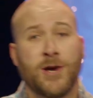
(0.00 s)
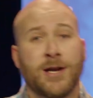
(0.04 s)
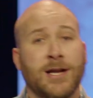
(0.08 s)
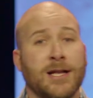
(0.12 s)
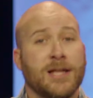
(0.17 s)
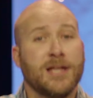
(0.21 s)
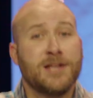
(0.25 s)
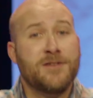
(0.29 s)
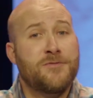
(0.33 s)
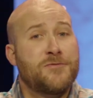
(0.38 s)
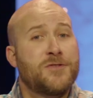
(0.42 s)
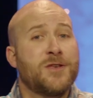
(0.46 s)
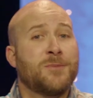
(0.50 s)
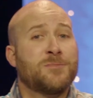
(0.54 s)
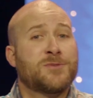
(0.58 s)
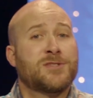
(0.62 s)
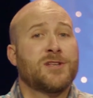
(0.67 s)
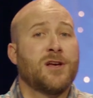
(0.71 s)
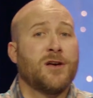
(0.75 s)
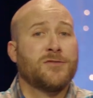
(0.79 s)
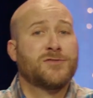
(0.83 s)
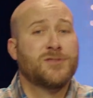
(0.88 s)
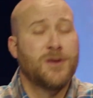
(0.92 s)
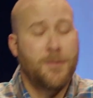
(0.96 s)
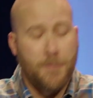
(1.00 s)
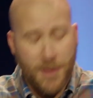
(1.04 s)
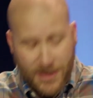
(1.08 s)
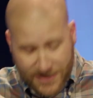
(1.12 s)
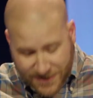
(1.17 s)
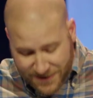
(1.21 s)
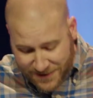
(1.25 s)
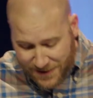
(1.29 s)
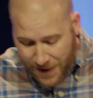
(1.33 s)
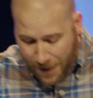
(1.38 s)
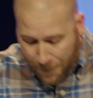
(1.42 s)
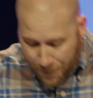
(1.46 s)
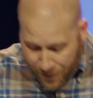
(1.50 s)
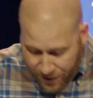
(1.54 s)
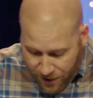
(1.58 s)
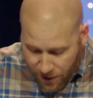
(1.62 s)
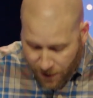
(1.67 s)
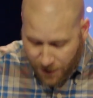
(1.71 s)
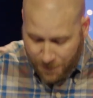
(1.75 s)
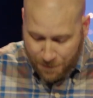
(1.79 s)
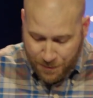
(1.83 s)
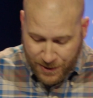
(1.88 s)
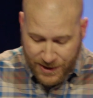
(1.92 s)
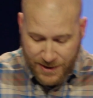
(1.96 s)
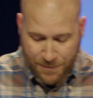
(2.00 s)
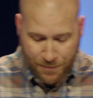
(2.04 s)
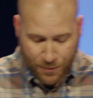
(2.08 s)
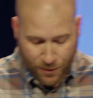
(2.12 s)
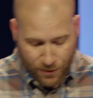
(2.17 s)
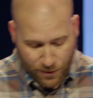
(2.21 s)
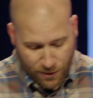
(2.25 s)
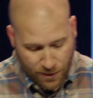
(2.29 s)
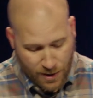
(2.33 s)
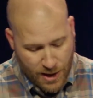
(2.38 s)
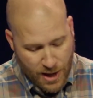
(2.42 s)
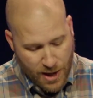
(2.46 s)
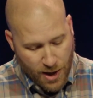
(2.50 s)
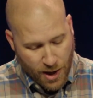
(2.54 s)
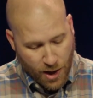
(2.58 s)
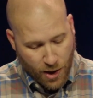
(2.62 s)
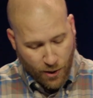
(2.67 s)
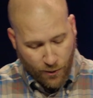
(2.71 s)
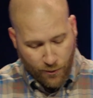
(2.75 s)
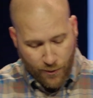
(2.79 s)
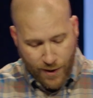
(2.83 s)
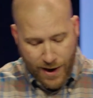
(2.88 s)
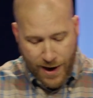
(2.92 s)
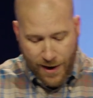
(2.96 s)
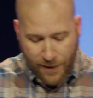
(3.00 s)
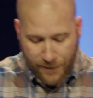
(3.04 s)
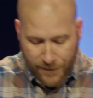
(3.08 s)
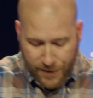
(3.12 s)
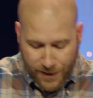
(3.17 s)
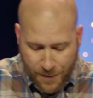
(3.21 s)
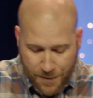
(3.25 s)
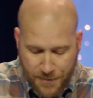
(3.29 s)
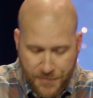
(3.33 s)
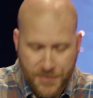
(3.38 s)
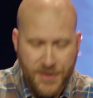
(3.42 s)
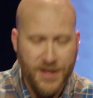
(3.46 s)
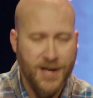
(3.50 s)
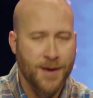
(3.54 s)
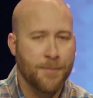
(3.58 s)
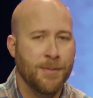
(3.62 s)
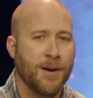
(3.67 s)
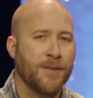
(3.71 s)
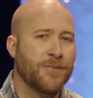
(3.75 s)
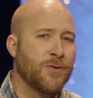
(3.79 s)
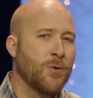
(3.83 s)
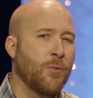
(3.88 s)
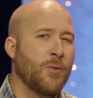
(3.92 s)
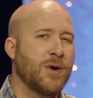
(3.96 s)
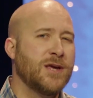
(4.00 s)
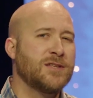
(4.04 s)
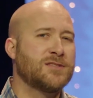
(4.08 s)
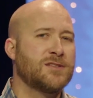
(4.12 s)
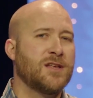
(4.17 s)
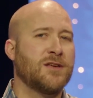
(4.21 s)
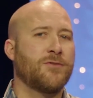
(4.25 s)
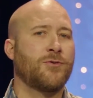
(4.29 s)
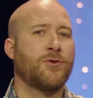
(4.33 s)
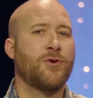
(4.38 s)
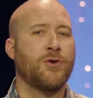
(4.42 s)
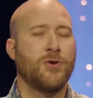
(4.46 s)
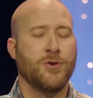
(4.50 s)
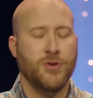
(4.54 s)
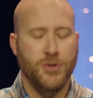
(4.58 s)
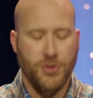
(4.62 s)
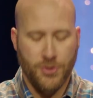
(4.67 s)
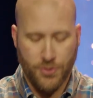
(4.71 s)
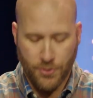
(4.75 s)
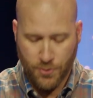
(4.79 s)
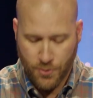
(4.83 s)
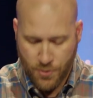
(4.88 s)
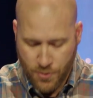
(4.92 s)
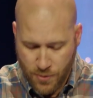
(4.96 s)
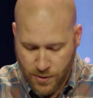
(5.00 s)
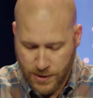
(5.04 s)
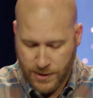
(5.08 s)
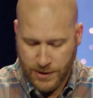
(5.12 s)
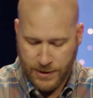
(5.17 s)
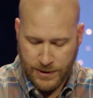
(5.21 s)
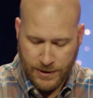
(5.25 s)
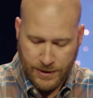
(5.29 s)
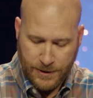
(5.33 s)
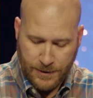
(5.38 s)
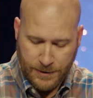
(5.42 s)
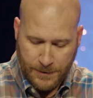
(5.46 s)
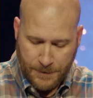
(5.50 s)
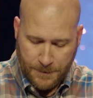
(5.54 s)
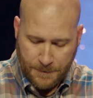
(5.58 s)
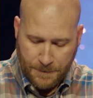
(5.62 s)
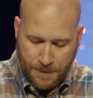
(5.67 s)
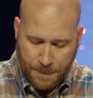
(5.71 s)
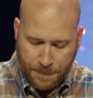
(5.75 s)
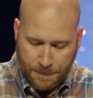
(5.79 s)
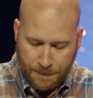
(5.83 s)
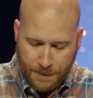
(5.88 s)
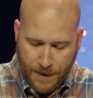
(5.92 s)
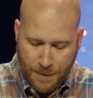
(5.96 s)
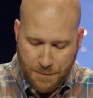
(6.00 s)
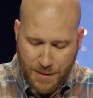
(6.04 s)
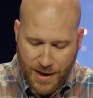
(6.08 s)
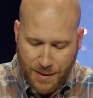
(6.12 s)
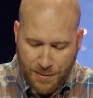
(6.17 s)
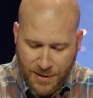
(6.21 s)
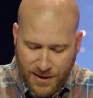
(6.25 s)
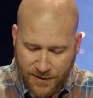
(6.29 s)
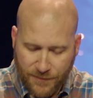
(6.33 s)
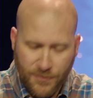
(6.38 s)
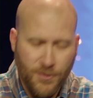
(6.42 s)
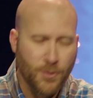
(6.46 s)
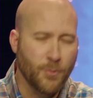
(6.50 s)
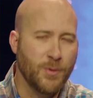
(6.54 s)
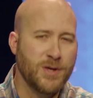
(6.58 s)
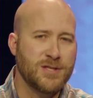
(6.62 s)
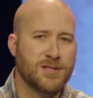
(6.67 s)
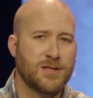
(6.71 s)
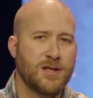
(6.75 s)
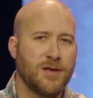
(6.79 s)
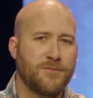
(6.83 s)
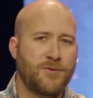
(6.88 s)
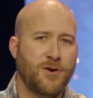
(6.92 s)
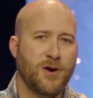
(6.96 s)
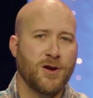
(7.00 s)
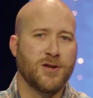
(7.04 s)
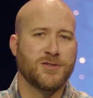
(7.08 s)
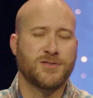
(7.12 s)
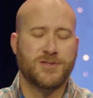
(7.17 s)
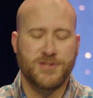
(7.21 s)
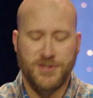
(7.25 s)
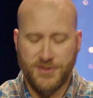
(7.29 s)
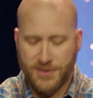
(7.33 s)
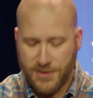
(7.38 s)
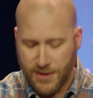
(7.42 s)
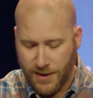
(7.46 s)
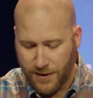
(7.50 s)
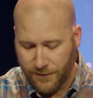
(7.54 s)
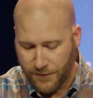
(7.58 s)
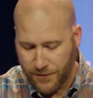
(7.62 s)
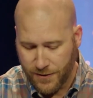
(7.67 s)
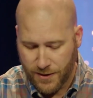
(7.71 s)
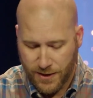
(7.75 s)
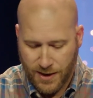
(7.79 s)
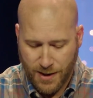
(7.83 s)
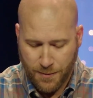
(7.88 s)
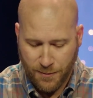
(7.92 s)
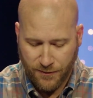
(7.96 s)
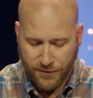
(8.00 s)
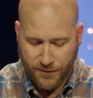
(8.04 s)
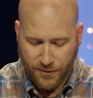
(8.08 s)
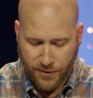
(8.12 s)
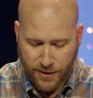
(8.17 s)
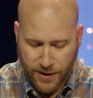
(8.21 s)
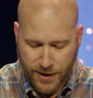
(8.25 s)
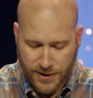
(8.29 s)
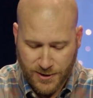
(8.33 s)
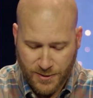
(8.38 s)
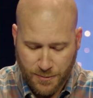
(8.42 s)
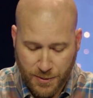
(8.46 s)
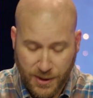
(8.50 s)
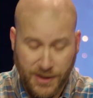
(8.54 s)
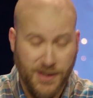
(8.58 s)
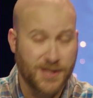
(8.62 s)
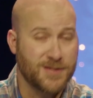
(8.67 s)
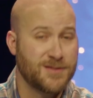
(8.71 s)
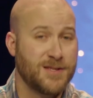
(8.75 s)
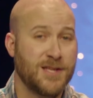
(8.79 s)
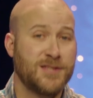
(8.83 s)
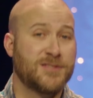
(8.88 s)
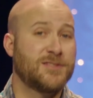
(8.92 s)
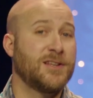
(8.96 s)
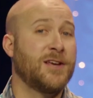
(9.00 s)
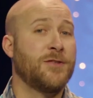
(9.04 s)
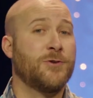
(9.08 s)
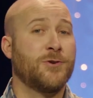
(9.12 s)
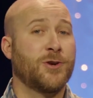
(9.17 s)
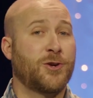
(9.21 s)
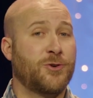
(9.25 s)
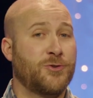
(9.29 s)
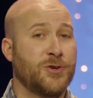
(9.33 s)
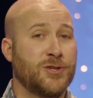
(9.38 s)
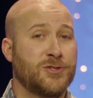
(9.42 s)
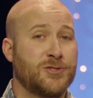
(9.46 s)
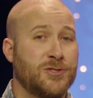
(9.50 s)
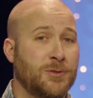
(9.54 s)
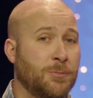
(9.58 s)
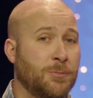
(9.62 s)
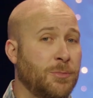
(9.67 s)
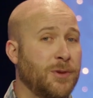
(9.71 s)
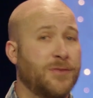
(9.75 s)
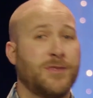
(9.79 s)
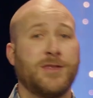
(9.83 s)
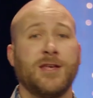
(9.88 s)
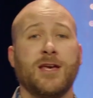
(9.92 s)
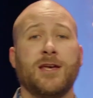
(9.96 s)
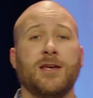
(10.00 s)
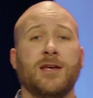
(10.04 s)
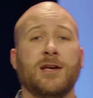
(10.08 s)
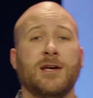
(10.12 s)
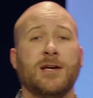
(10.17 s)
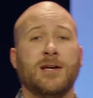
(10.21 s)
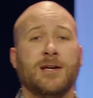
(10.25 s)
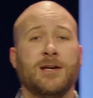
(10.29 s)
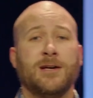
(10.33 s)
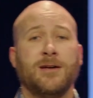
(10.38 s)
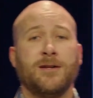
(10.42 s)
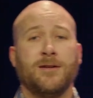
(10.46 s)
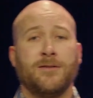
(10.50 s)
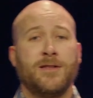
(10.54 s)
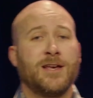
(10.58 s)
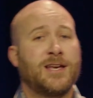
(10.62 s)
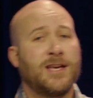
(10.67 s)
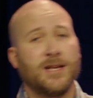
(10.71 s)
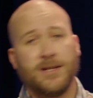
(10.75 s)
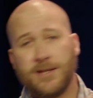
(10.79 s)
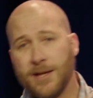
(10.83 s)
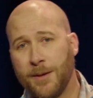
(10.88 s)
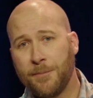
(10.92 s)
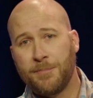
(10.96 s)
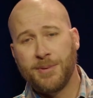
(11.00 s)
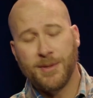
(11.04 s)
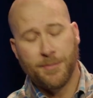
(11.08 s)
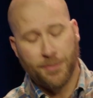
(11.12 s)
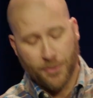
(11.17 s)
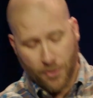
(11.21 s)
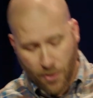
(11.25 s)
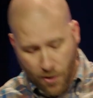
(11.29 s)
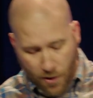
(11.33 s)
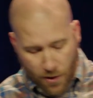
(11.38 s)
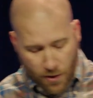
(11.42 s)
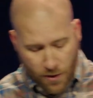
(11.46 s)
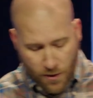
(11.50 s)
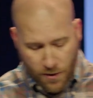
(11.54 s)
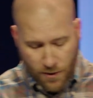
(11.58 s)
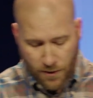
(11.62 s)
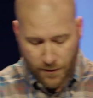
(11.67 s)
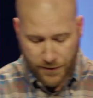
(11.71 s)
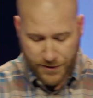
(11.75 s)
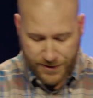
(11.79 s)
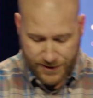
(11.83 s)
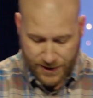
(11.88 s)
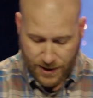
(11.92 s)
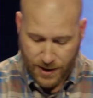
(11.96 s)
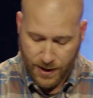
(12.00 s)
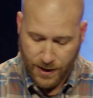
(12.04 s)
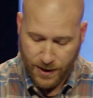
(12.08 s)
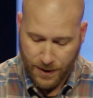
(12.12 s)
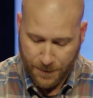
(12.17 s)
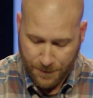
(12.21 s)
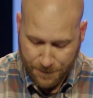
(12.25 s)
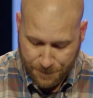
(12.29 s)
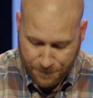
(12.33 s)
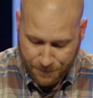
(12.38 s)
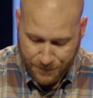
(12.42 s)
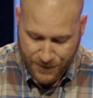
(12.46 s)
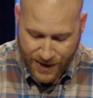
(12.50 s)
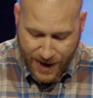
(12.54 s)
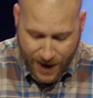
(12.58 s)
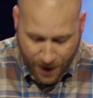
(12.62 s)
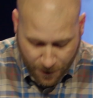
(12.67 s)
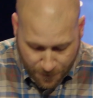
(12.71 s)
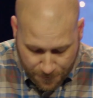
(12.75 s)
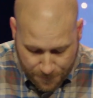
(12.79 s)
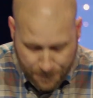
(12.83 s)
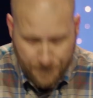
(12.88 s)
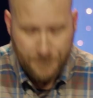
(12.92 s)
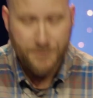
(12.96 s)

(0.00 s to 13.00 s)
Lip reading: trying to lift themselves up by stepping on people around them. Think about the ways they've hurt you, maybe even the ways that they've caused disdain for the name of Christ because they say they're a Christian, but they condemn people all the time. Now,